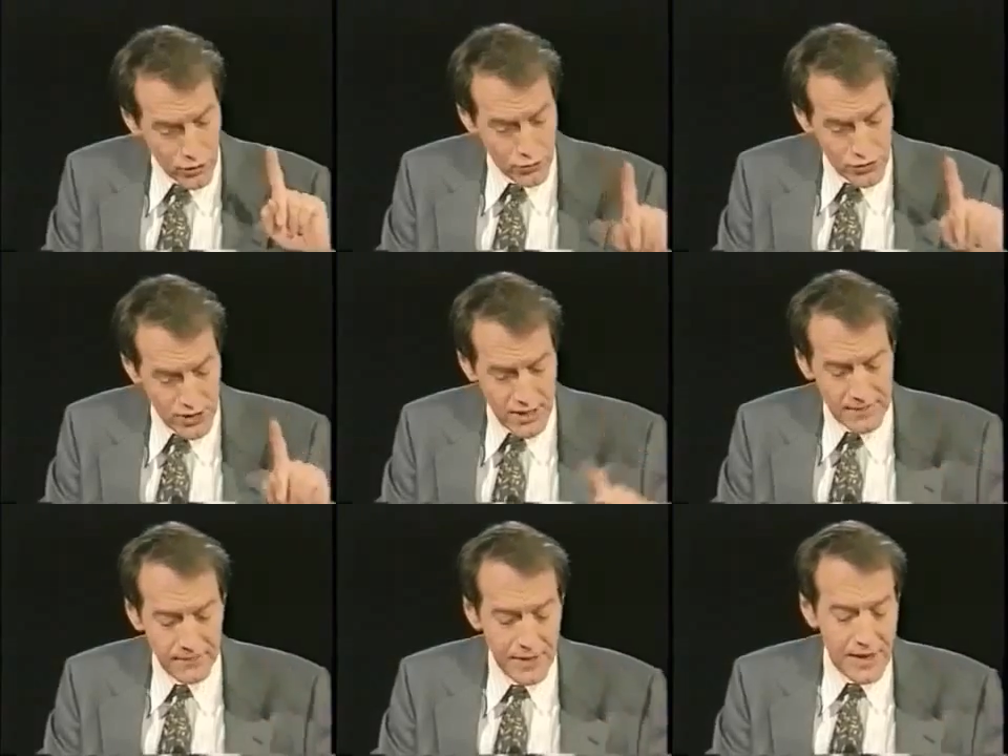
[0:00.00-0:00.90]
what you
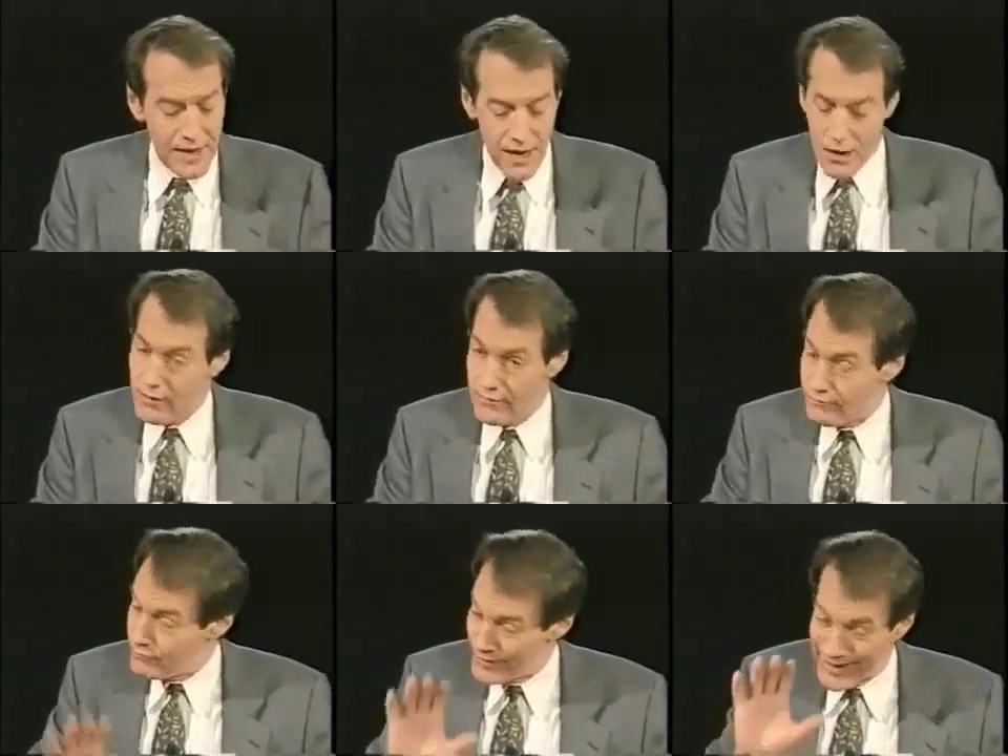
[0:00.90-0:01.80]
say here.
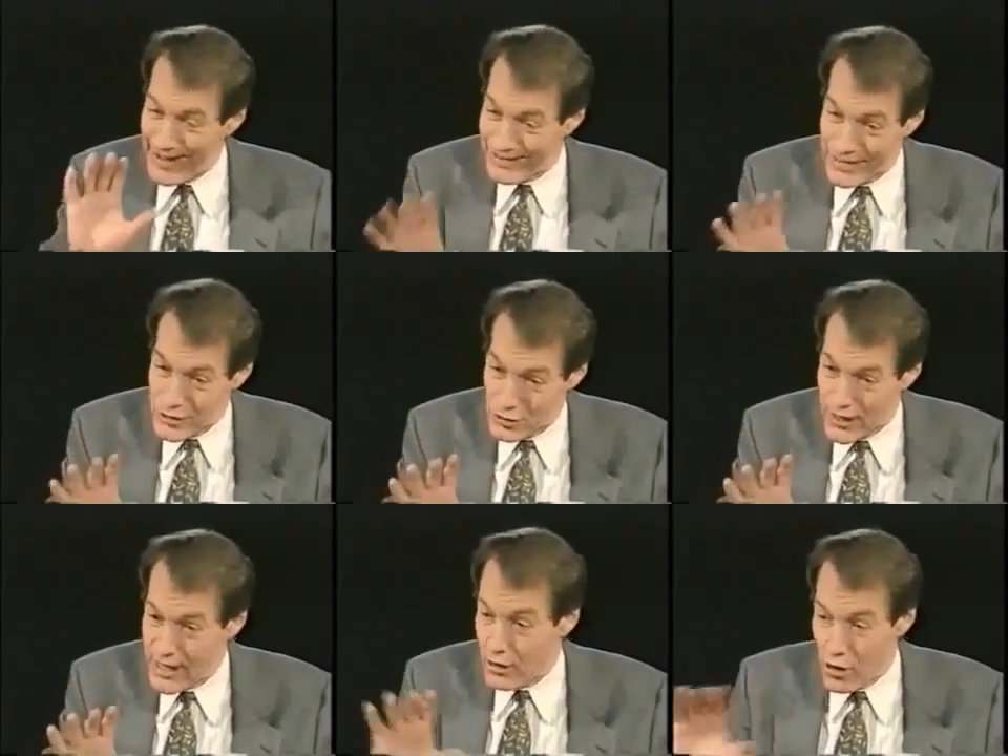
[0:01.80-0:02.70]
Forget that
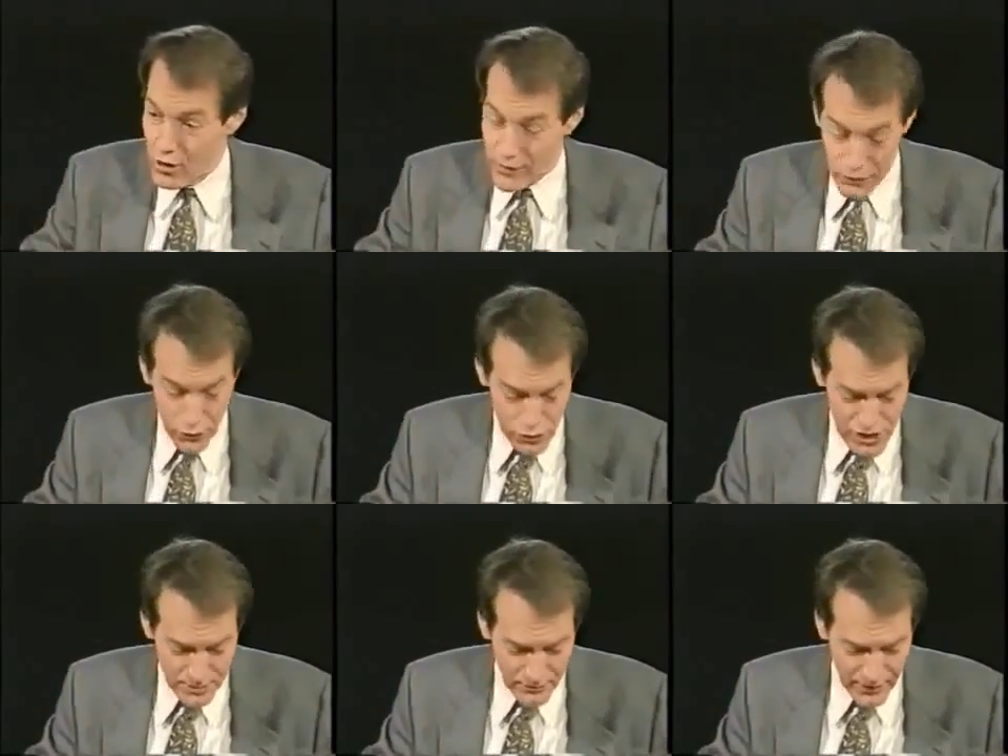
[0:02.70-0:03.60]
you lay it all at the
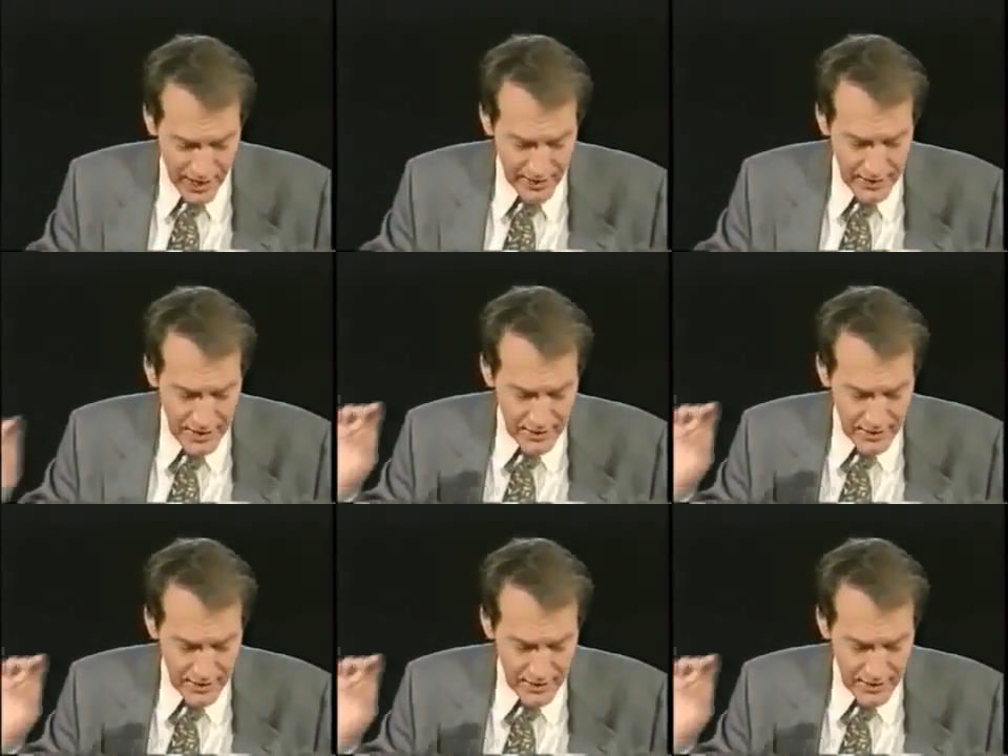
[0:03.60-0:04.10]
doorstep of GATT.